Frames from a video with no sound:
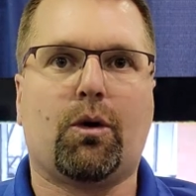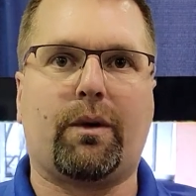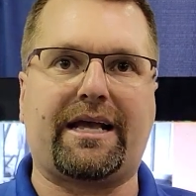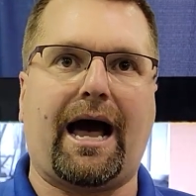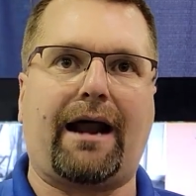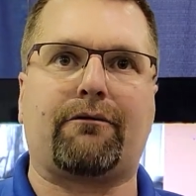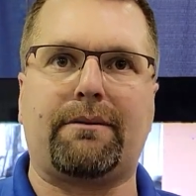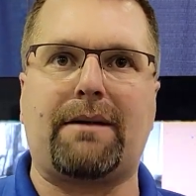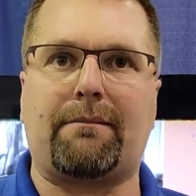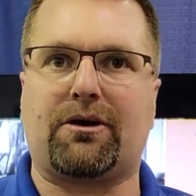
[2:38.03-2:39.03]
We got to
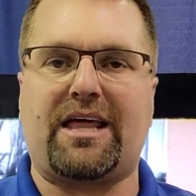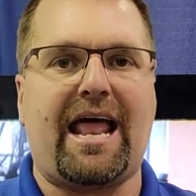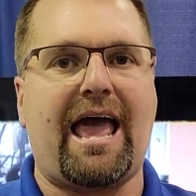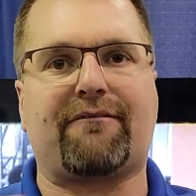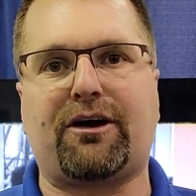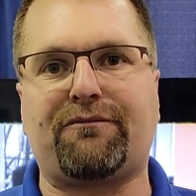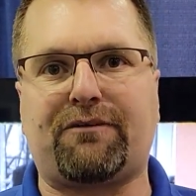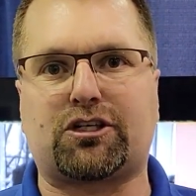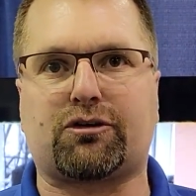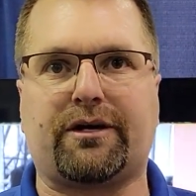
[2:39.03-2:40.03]
remember that every
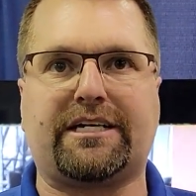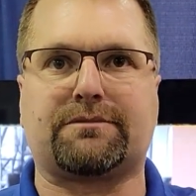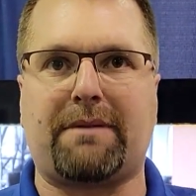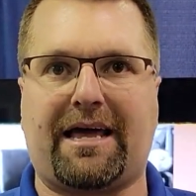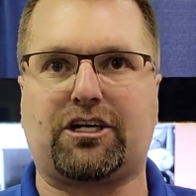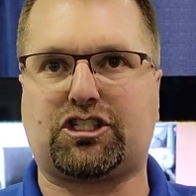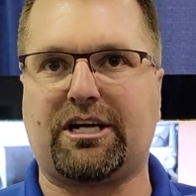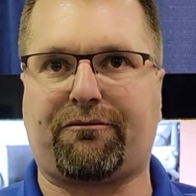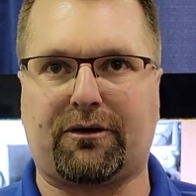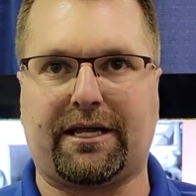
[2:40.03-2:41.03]
fishery is managed
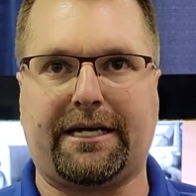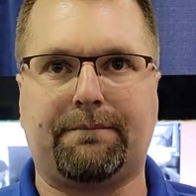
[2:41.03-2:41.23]
differently,